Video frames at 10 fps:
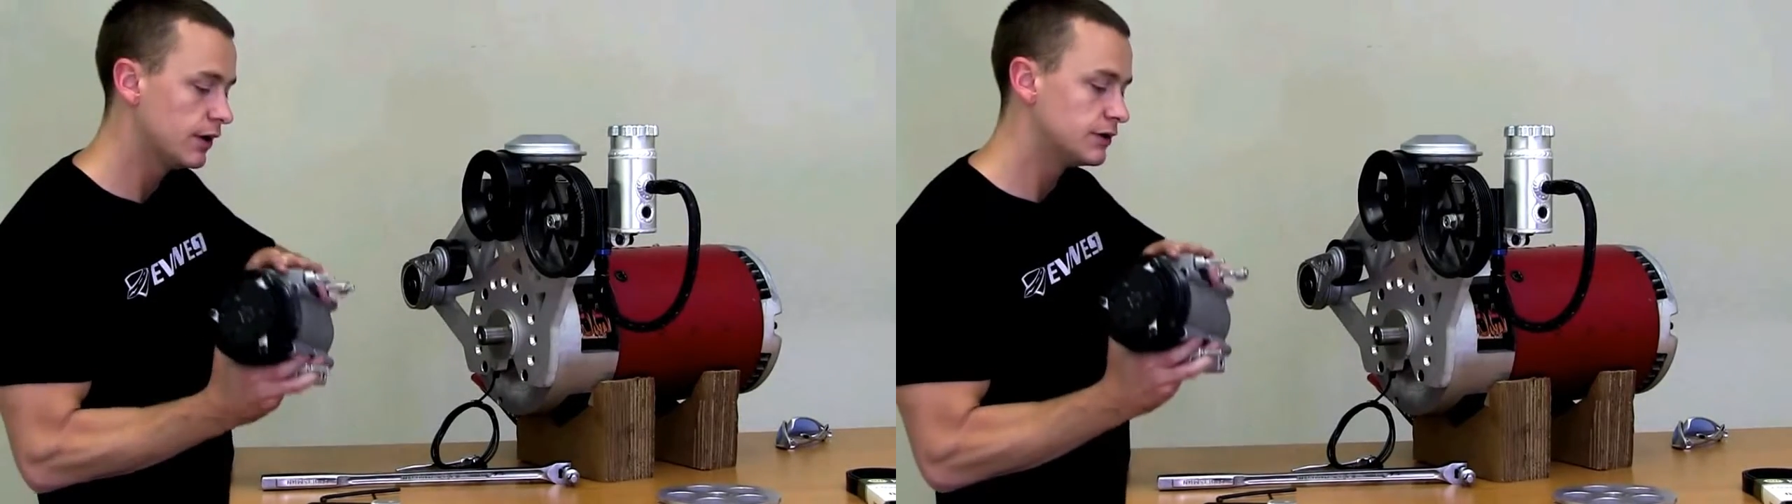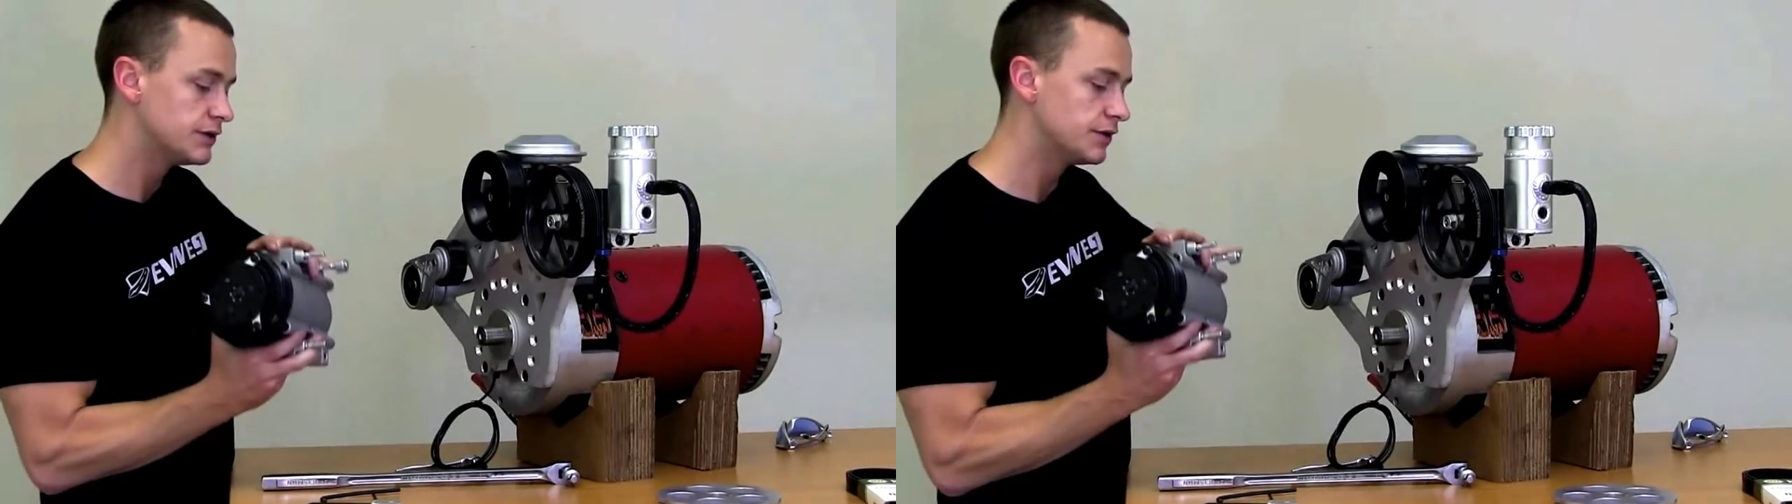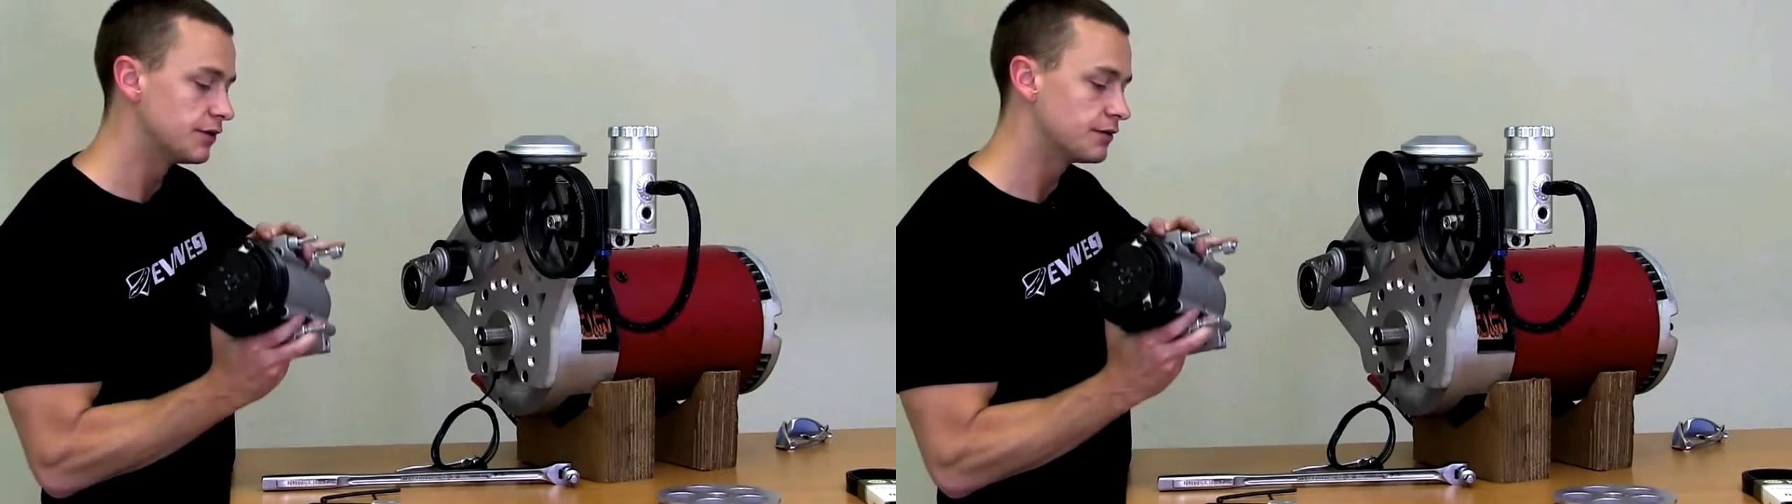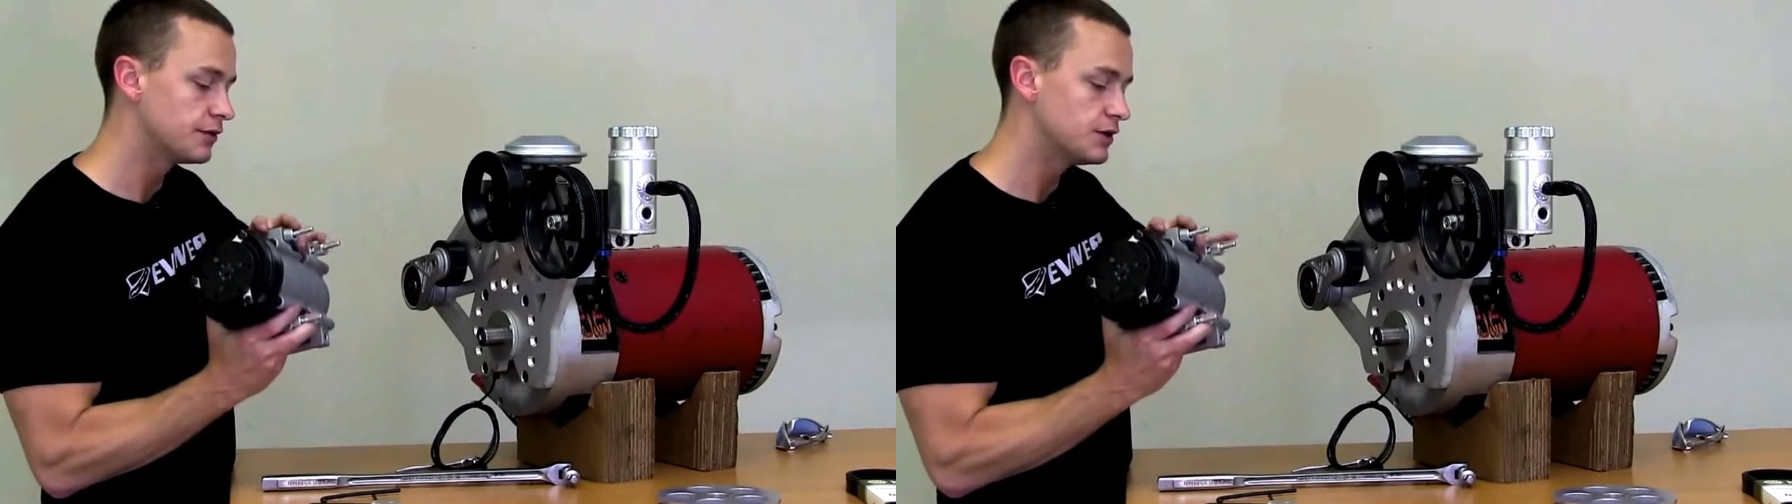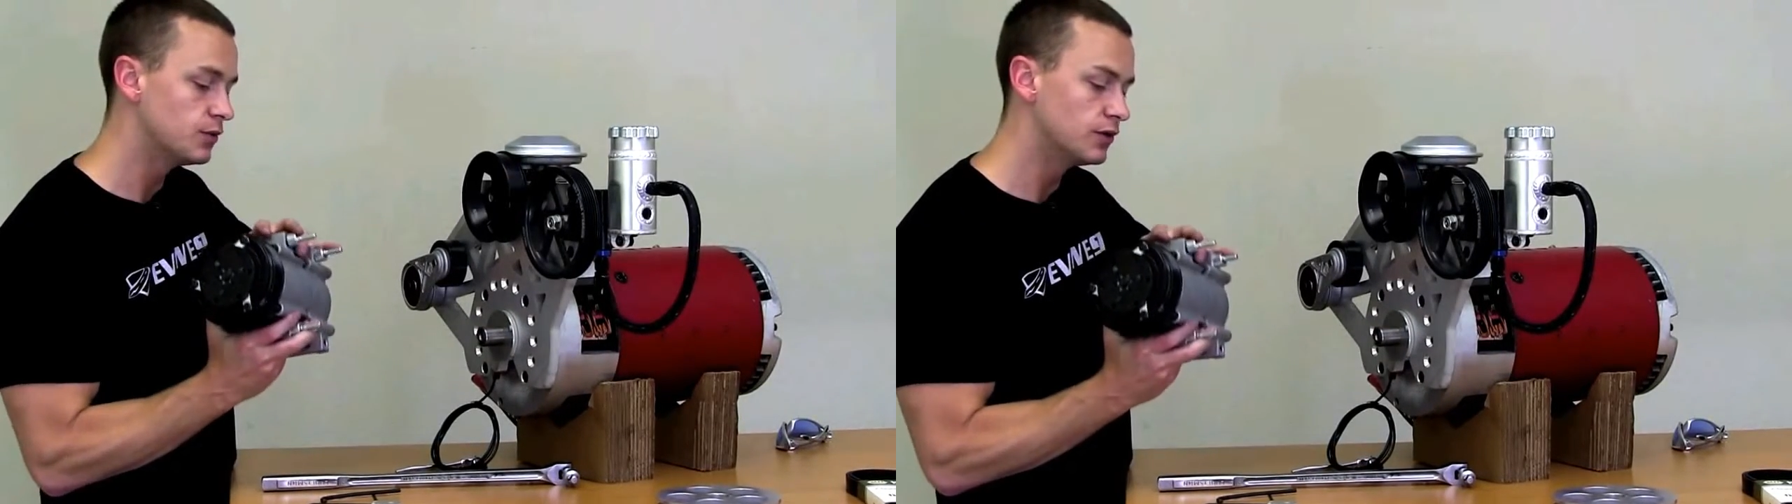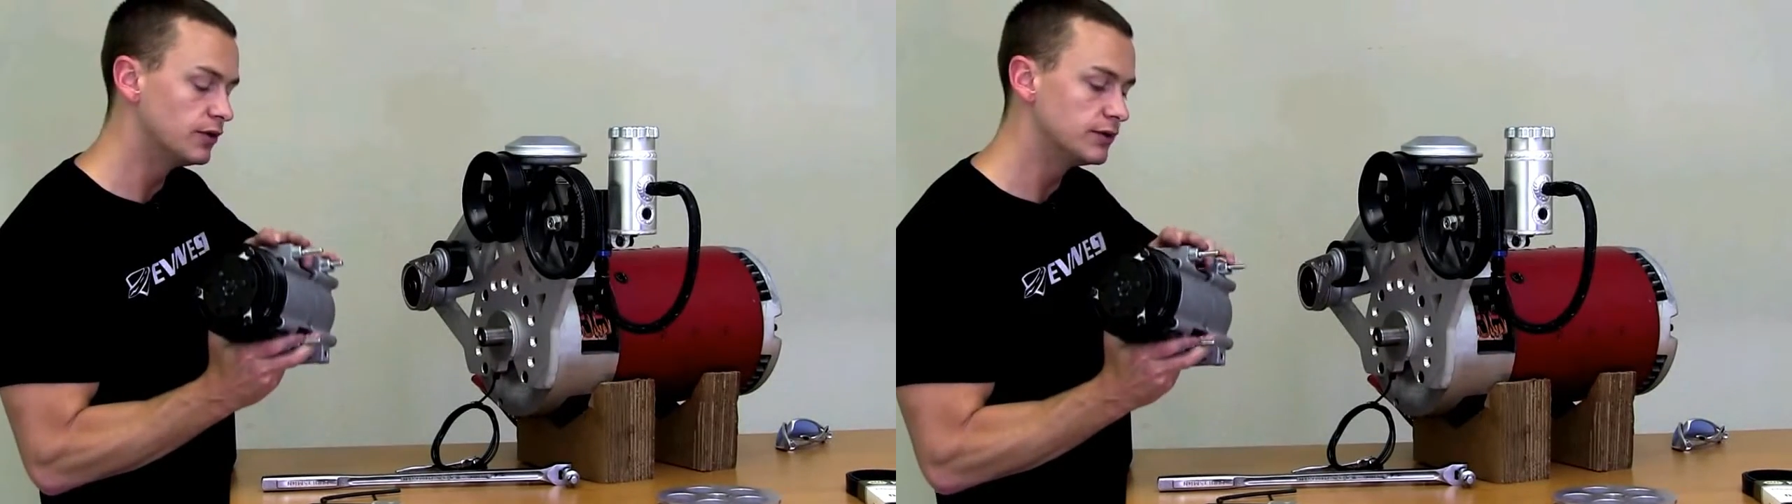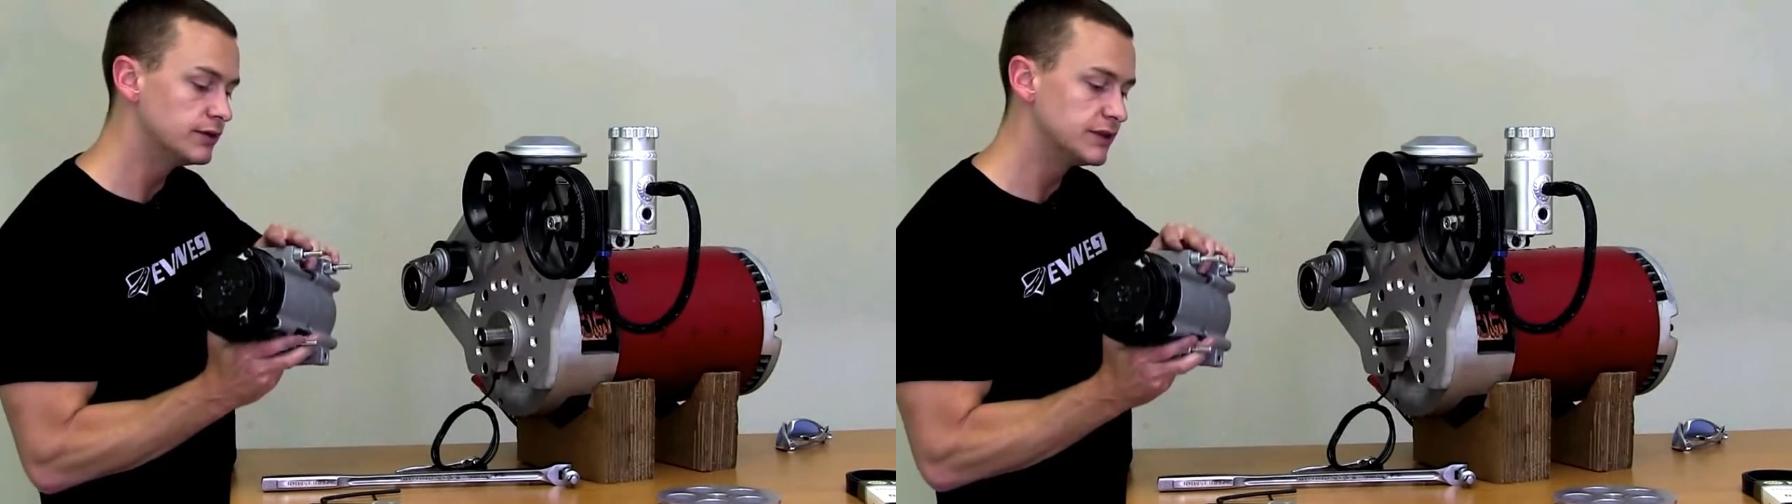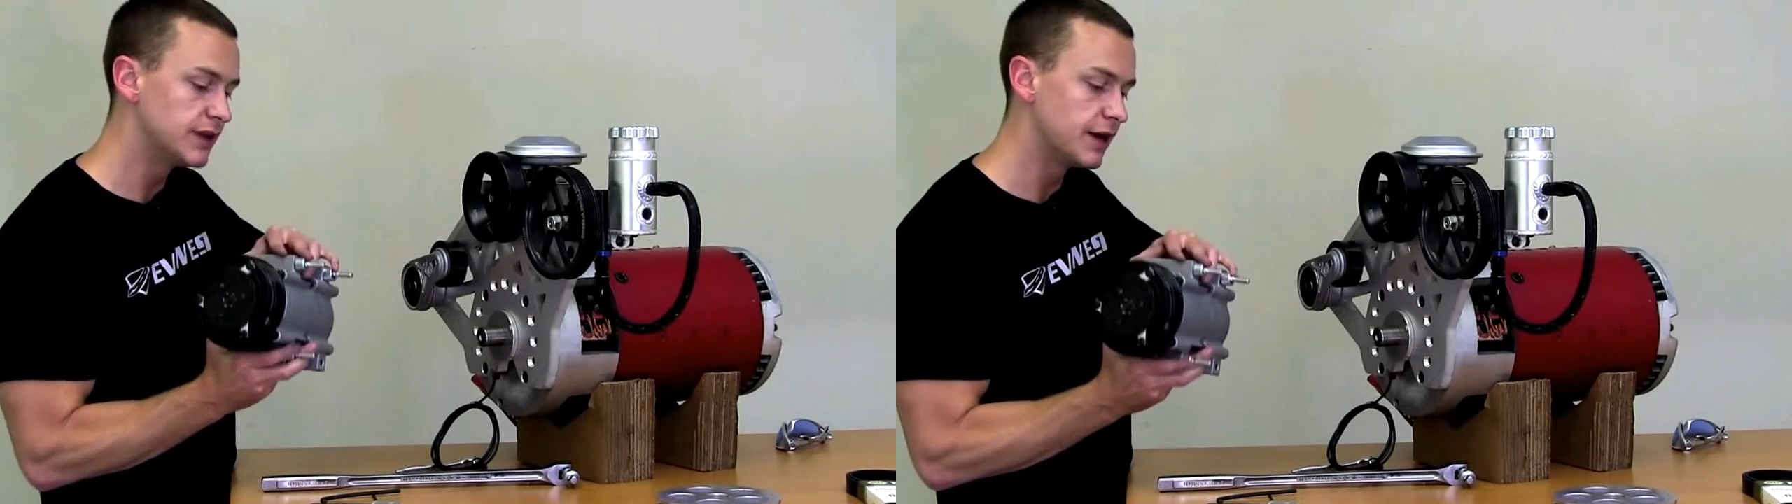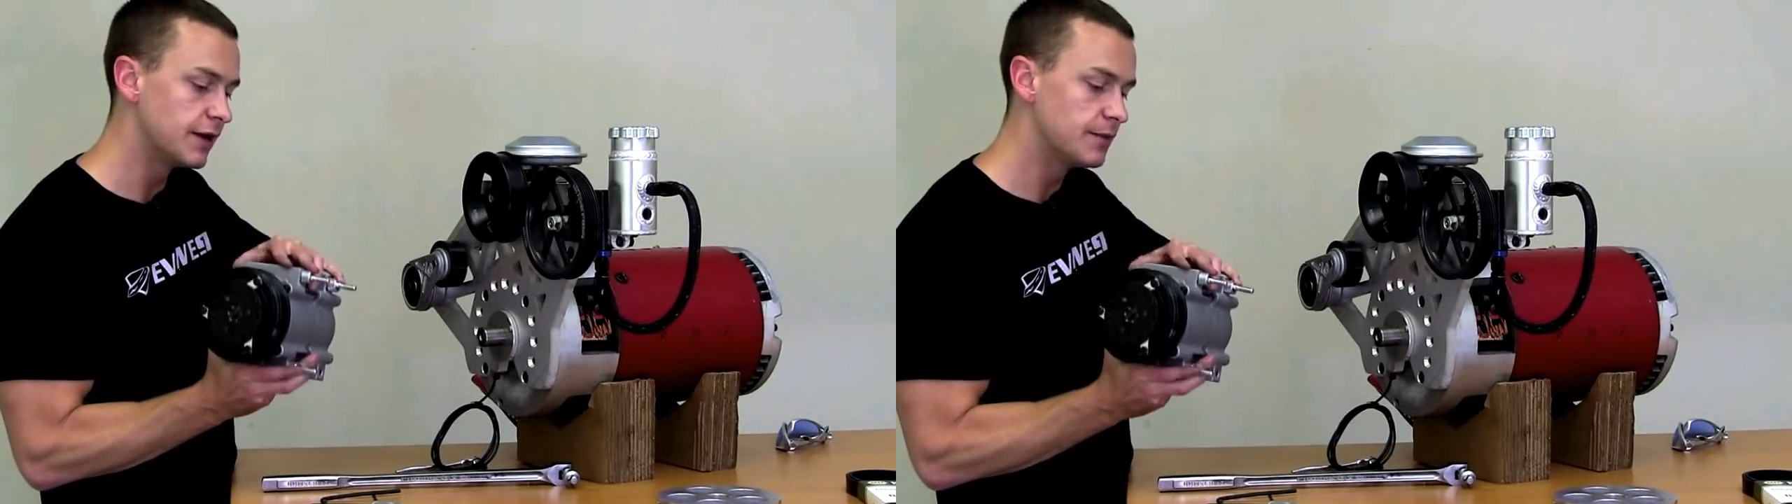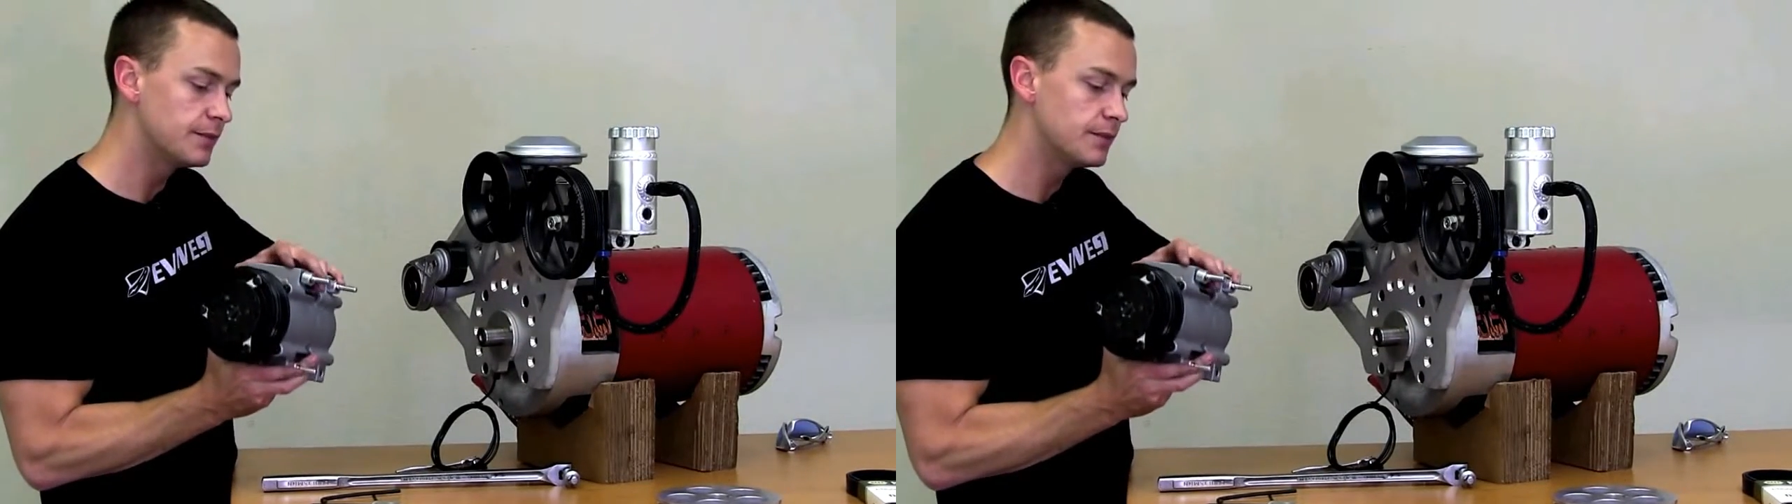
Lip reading: Just a 3-bolt setup.